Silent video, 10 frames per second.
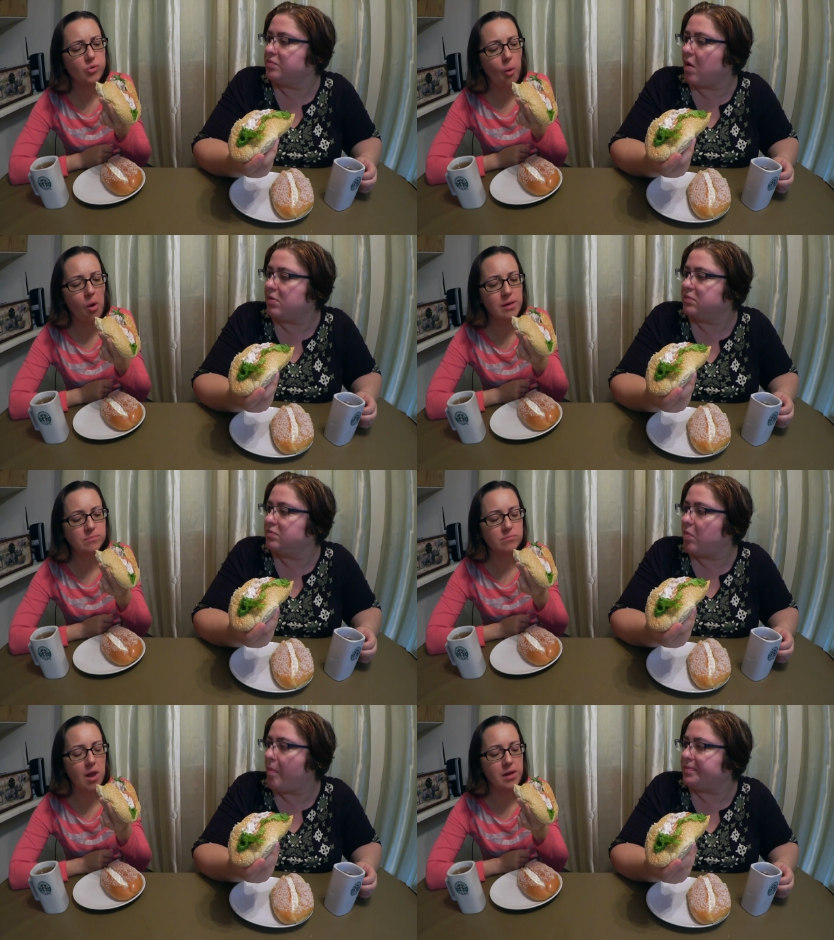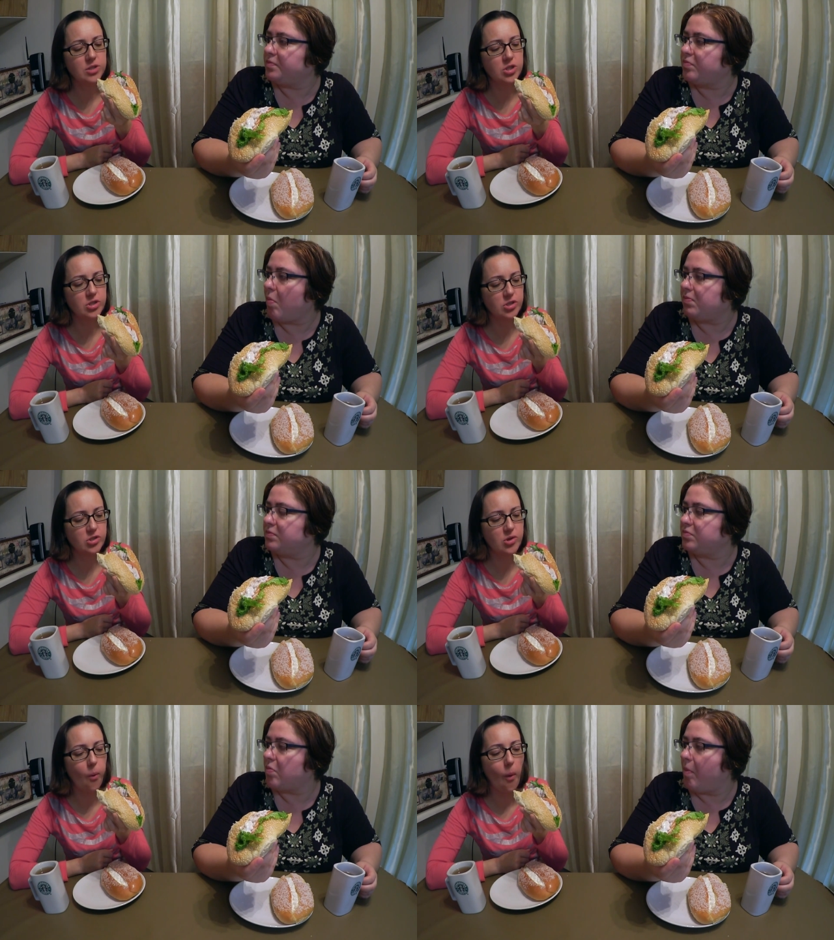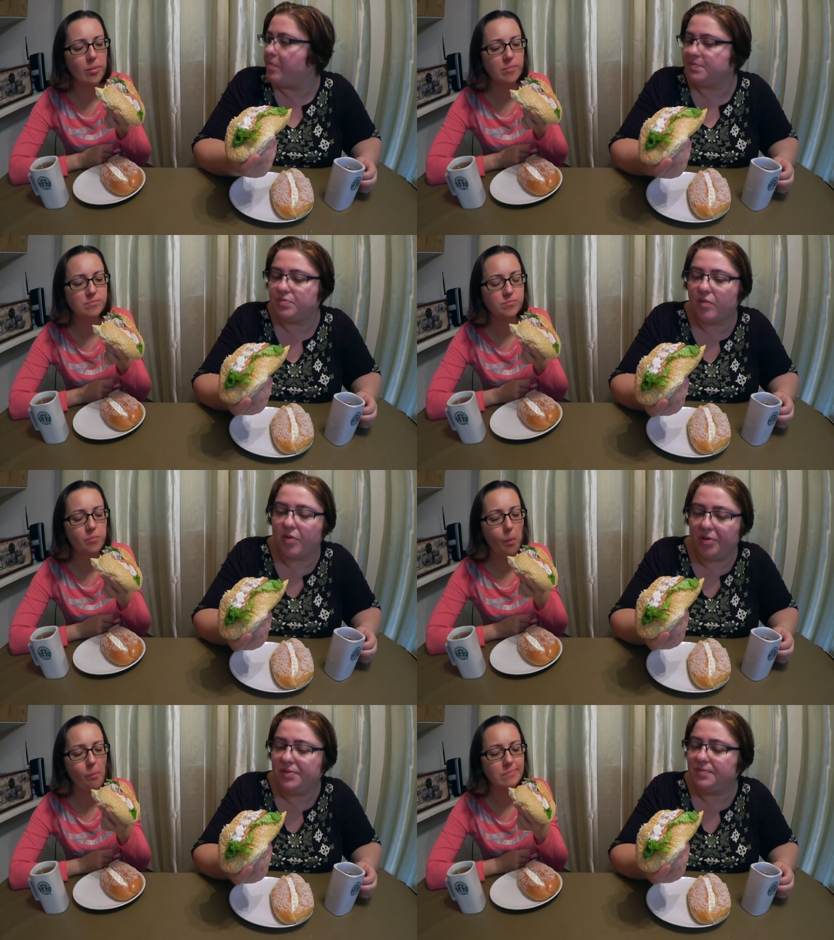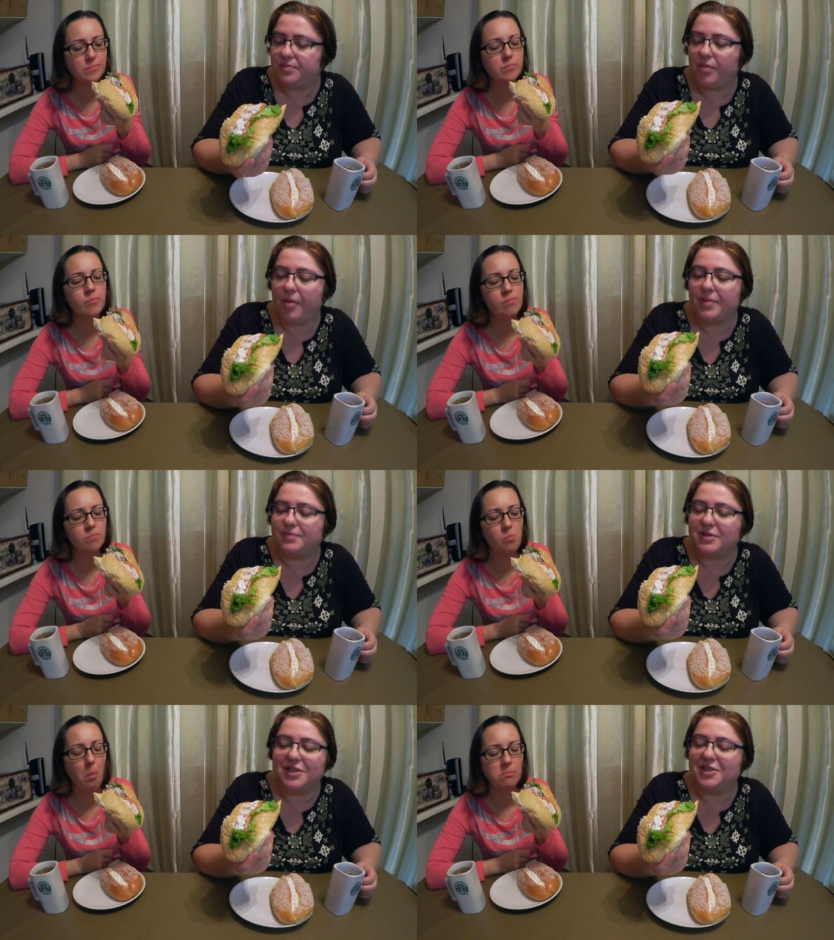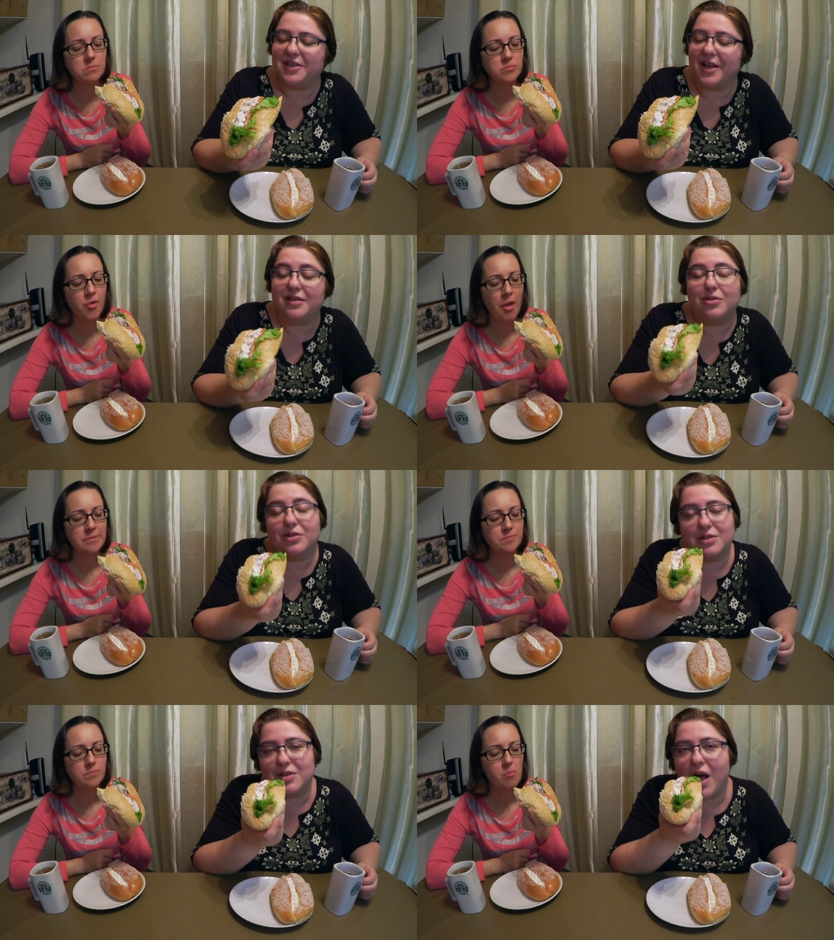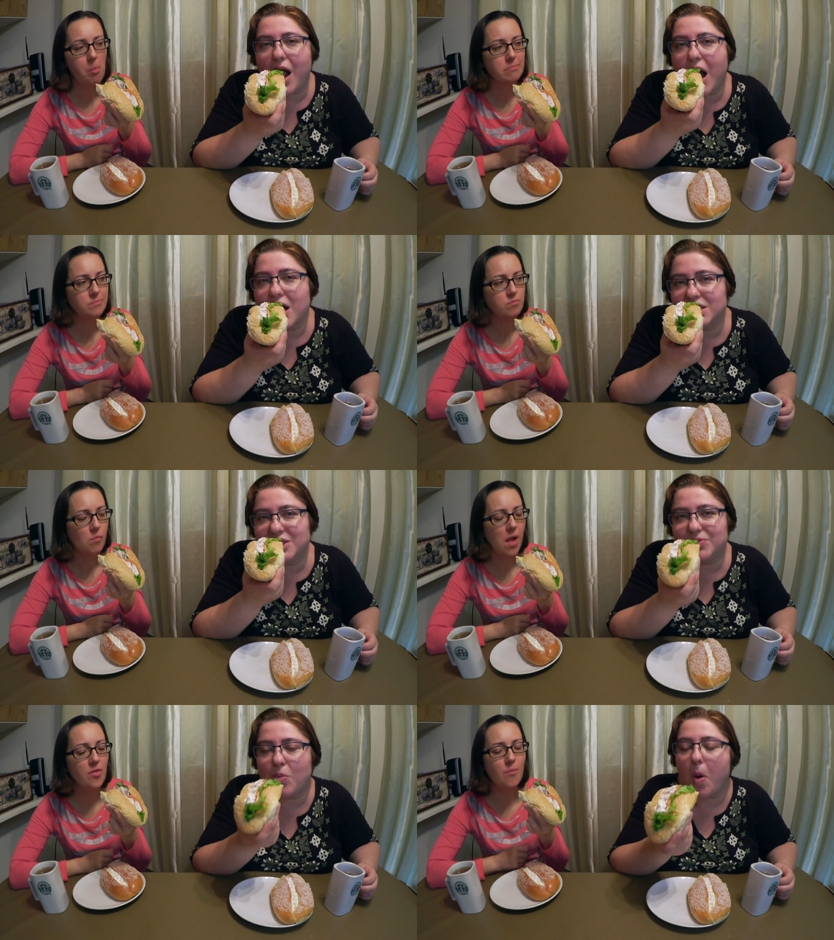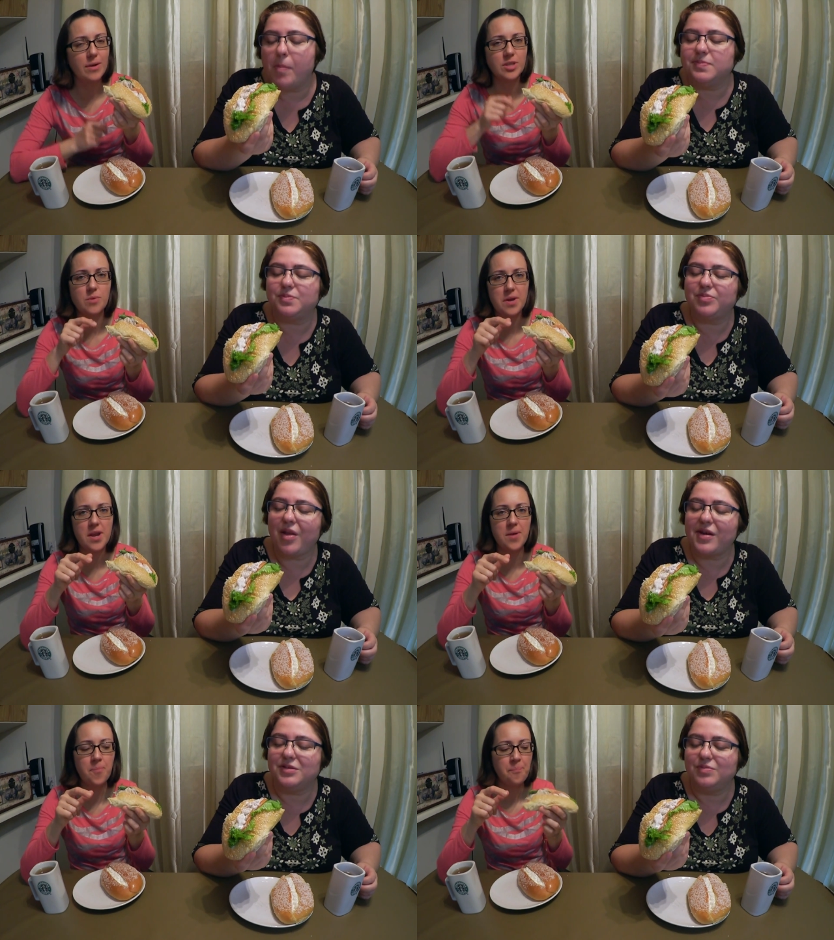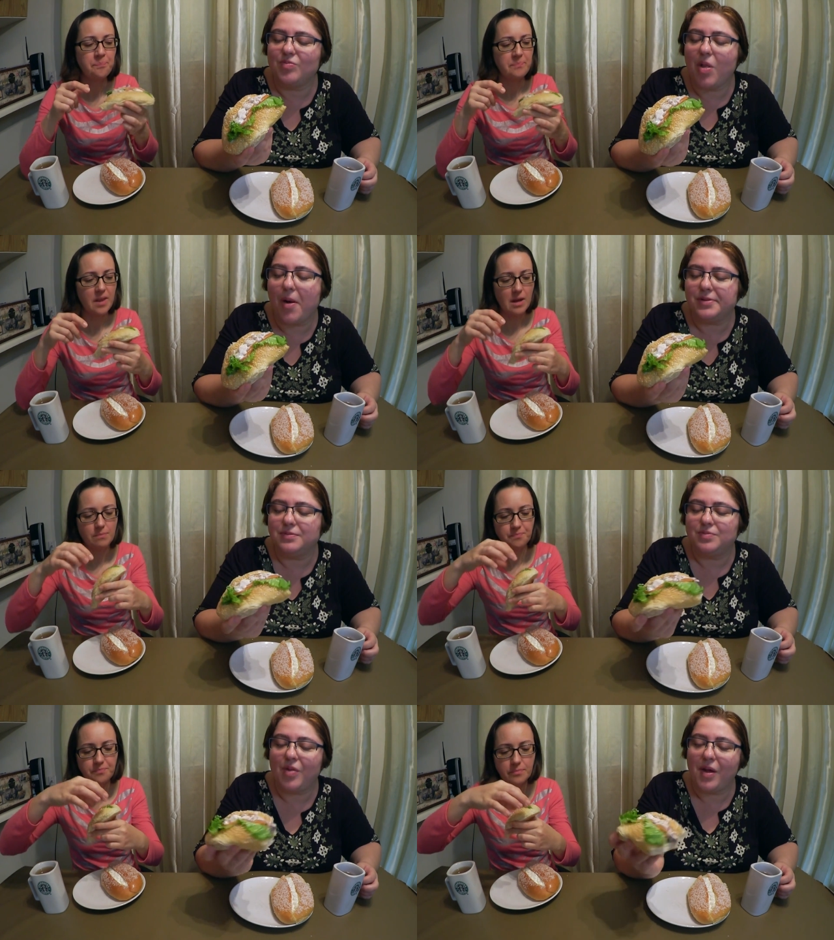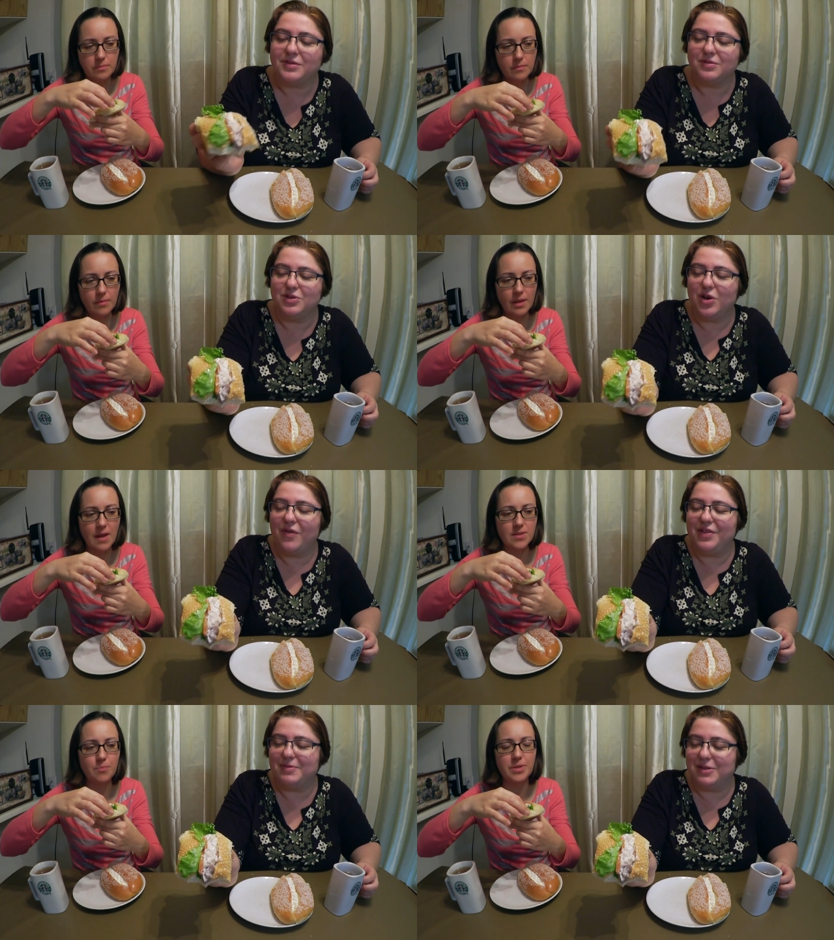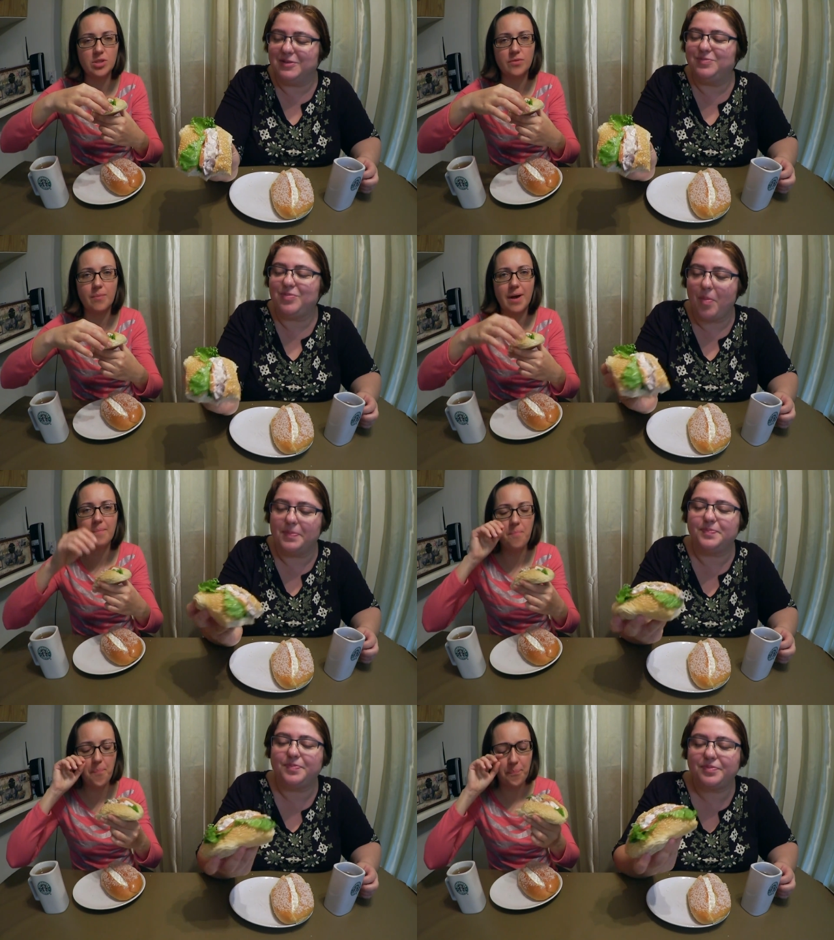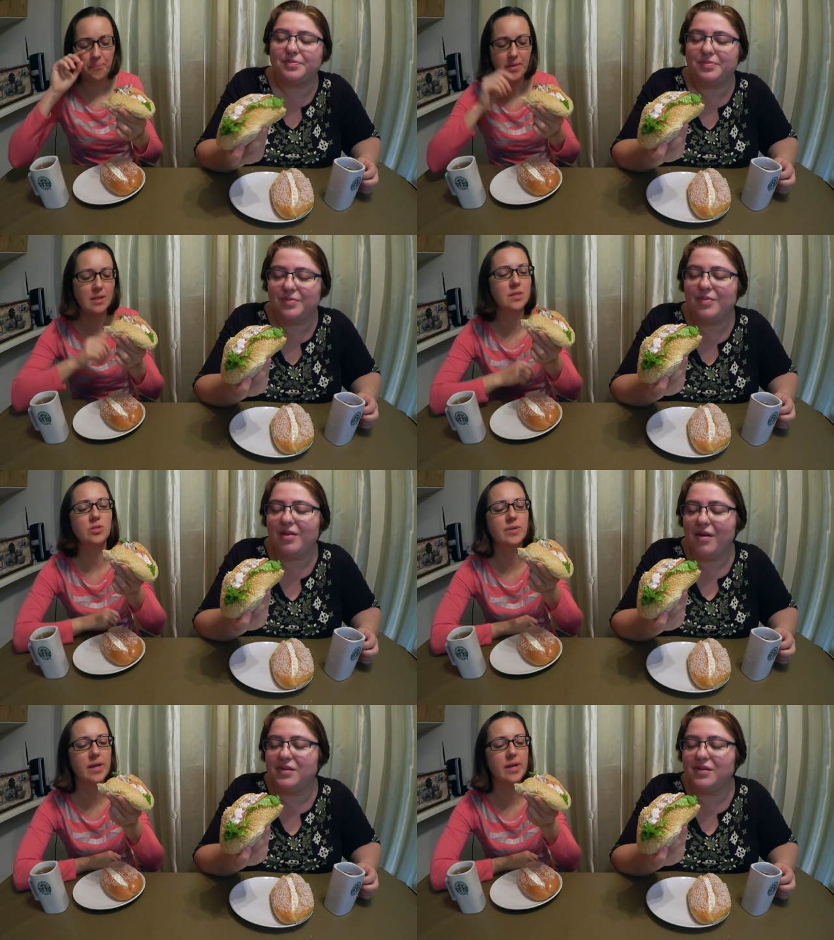Speaker 1: Oh my god, this is so good. Good?
Speaker 2: Mm-hmm. I didn't get it enough.
Speaker 1: And then because in the beginning you
Speaker 2: have some piece of the bun,
Speaker 1: then you